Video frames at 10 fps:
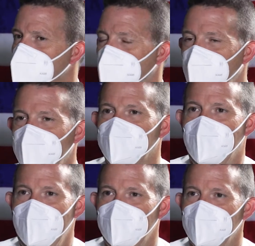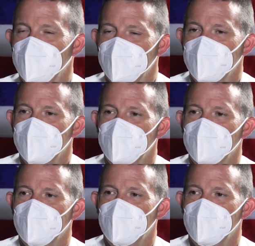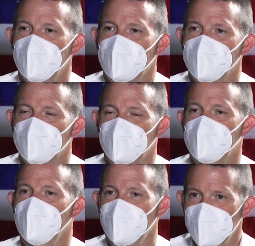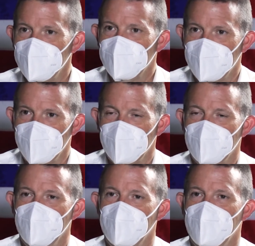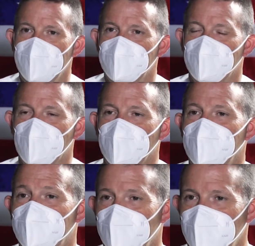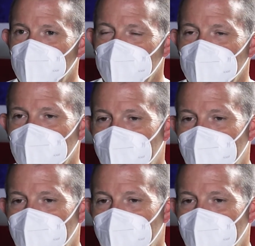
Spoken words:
COVID has got some changes, and as an organization,